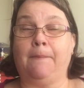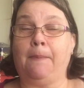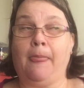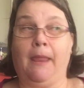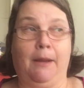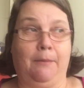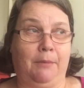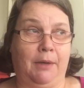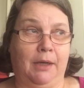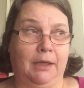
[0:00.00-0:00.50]

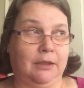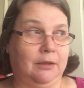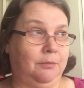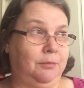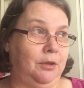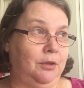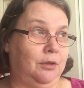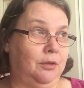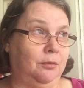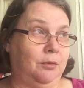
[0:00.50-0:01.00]
and my
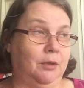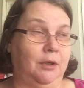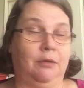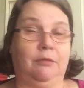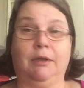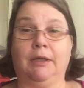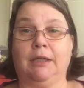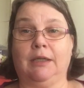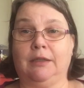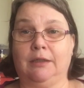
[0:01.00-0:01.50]
computer won't
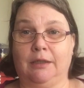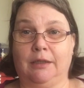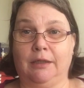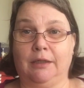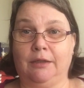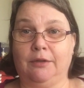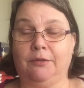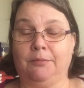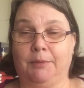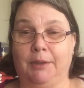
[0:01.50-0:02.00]

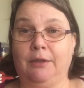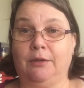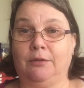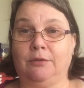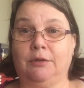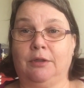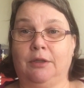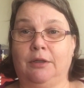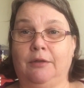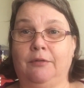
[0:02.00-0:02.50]
recognise my old
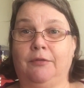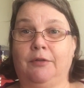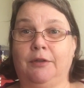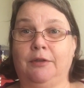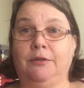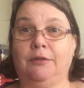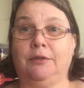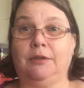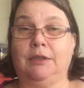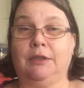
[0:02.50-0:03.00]
iPhone
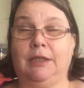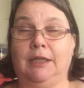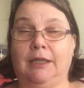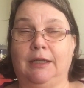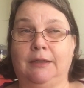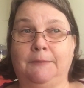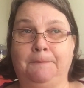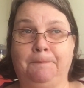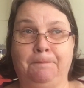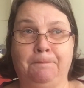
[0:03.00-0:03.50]
now.